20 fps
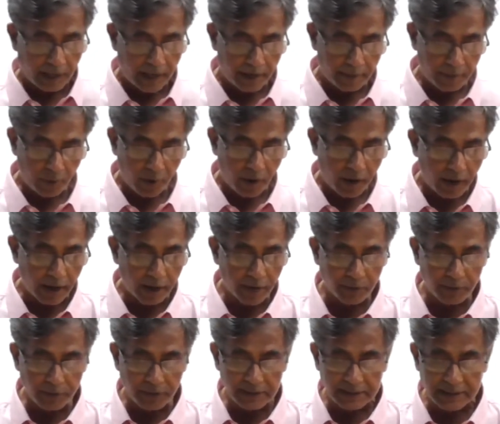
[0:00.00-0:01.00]
Have you heard
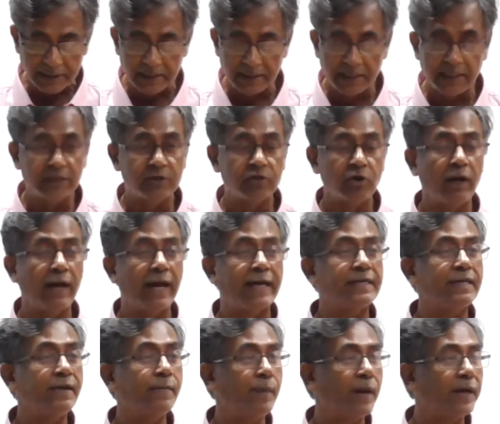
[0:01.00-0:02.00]
of the recent thing called
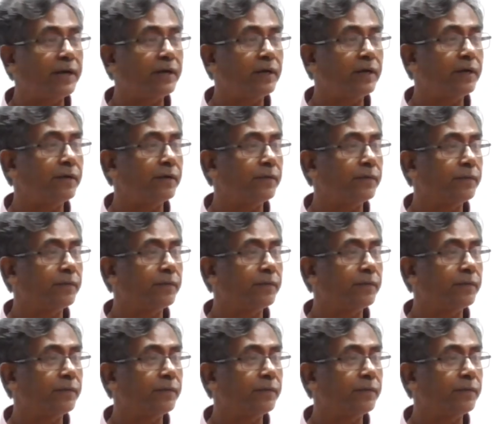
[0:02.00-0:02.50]
active matter?